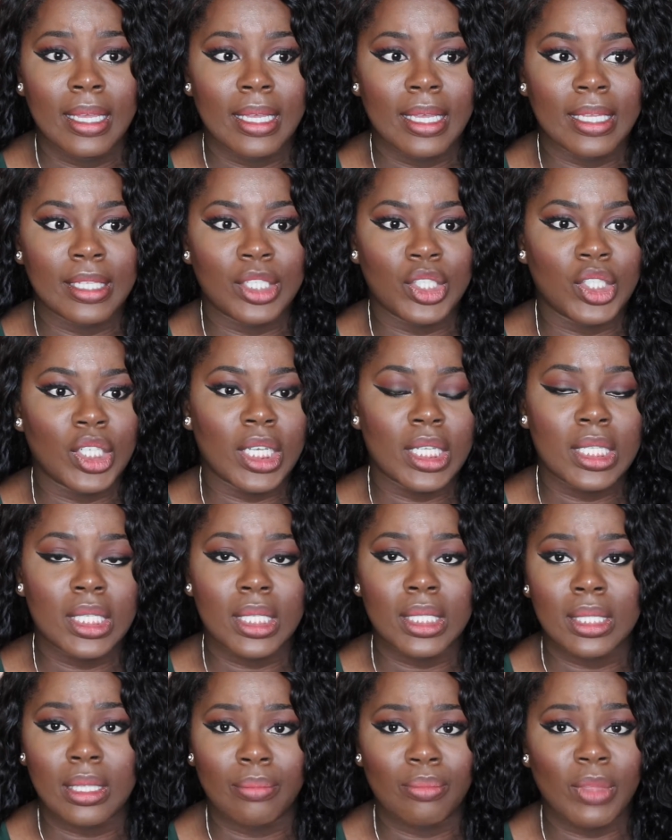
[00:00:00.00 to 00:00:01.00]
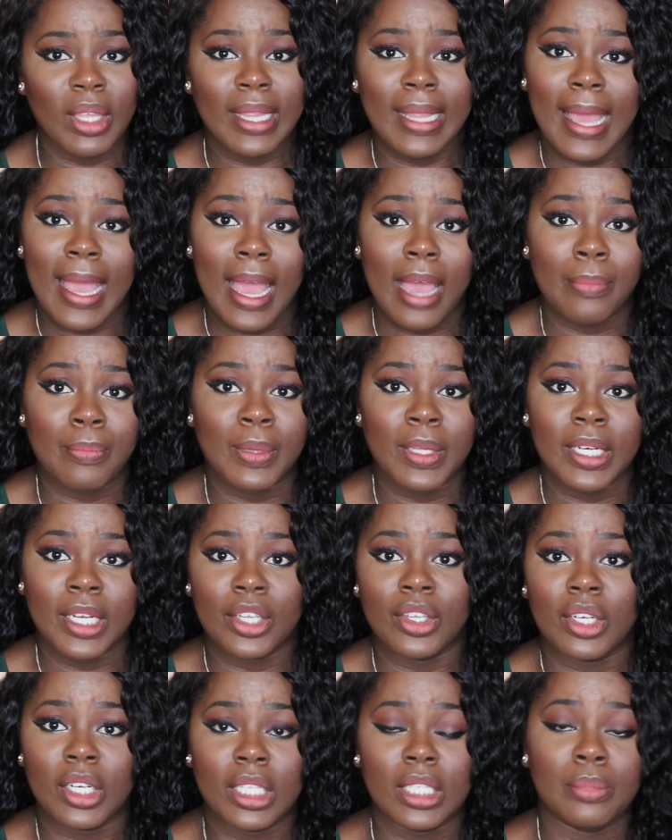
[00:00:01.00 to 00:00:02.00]
It's just something that happened
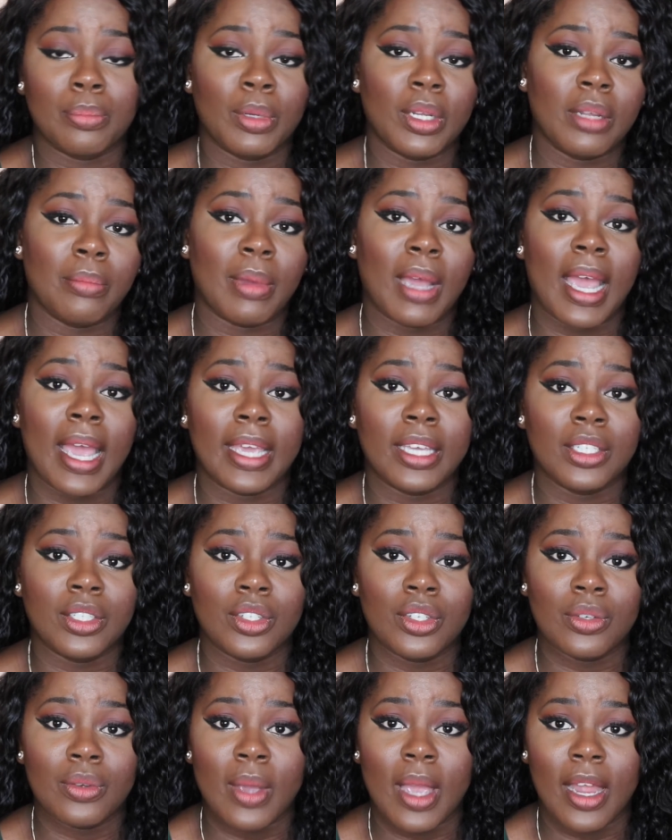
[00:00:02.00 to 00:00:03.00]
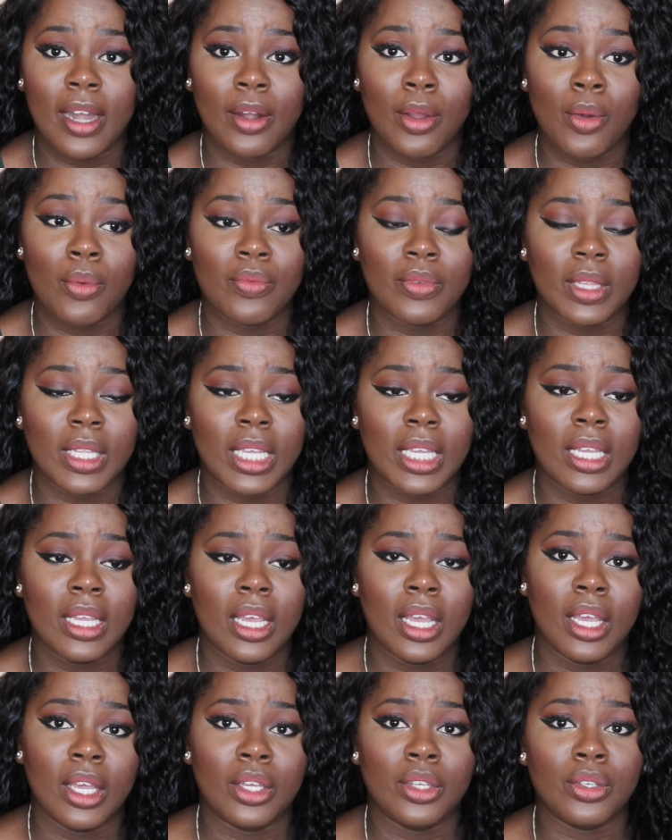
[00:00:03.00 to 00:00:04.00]
and you need to put it behind you, and hopefully
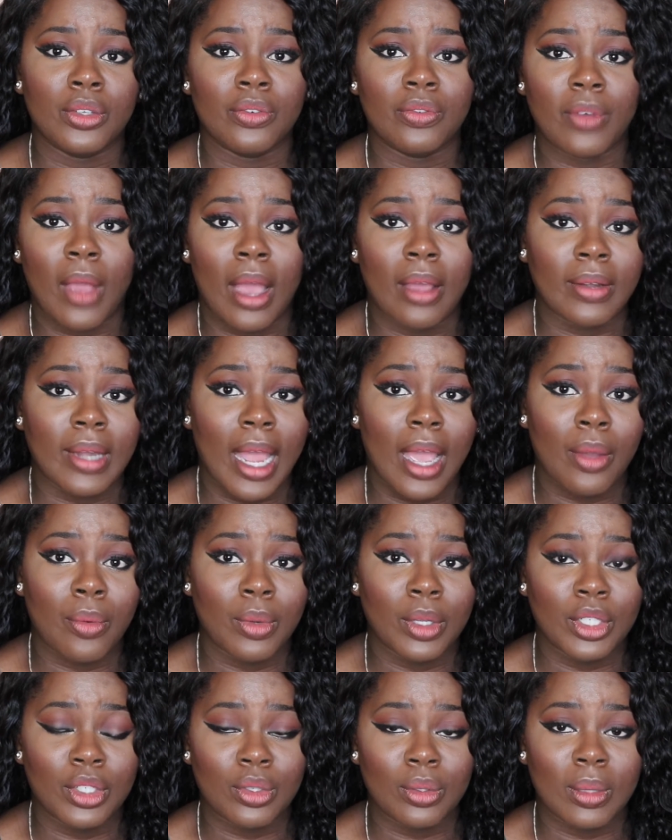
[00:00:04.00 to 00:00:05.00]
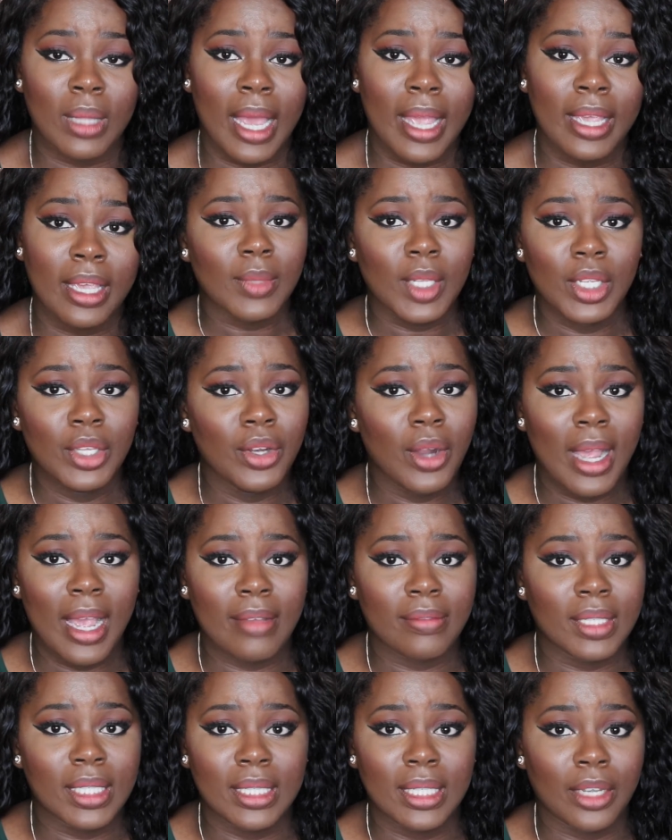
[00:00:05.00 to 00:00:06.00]
you found out what you like. You don't
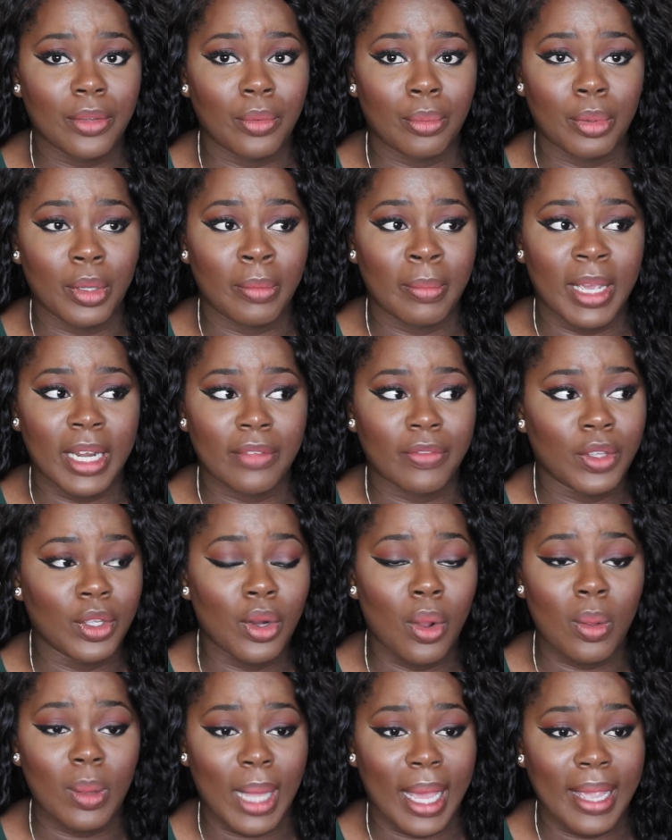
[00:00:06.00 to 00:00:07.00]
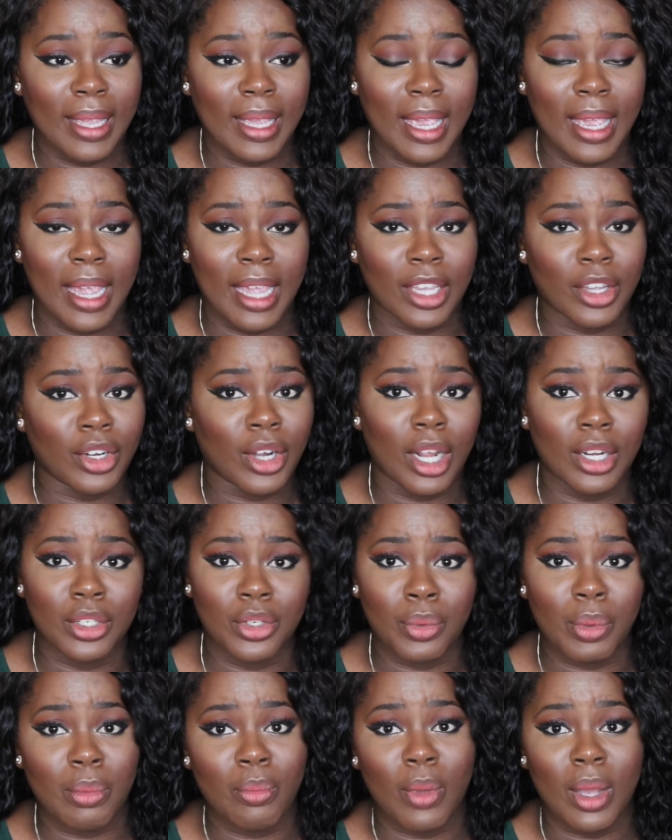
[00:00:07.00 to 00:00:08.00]
have to stick with pre-med. If you don't like it and you're not
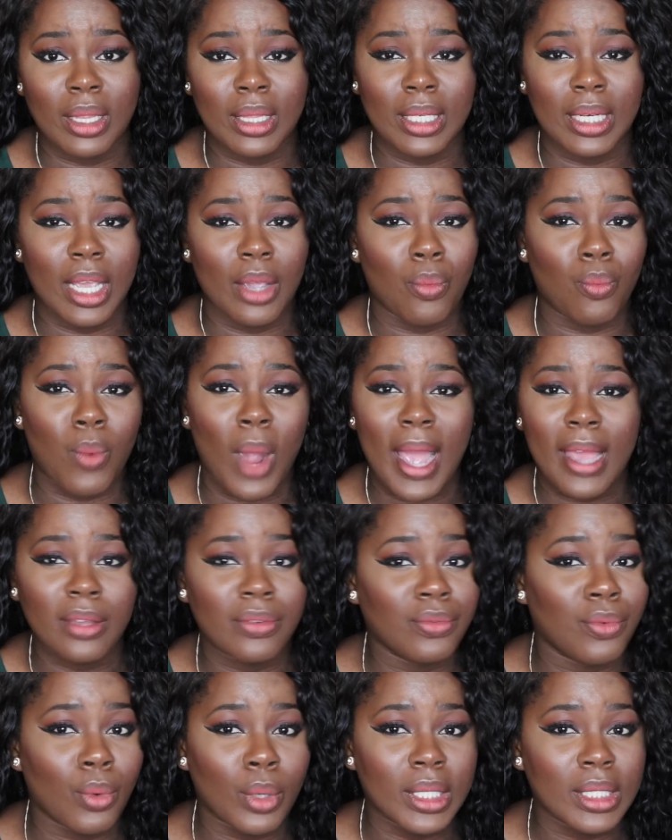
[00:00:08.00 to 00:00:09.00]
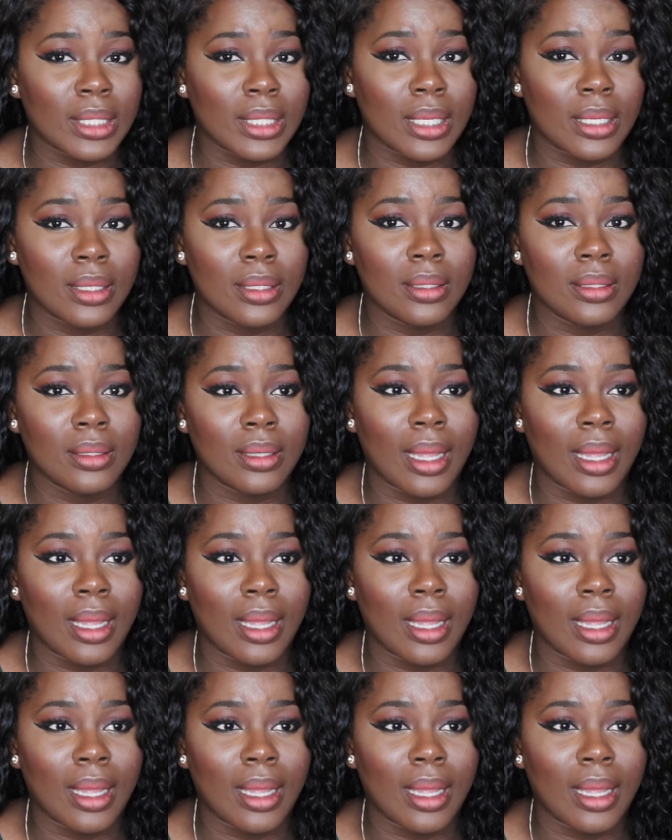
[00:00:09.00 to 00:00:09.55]
doing well in it, why force it?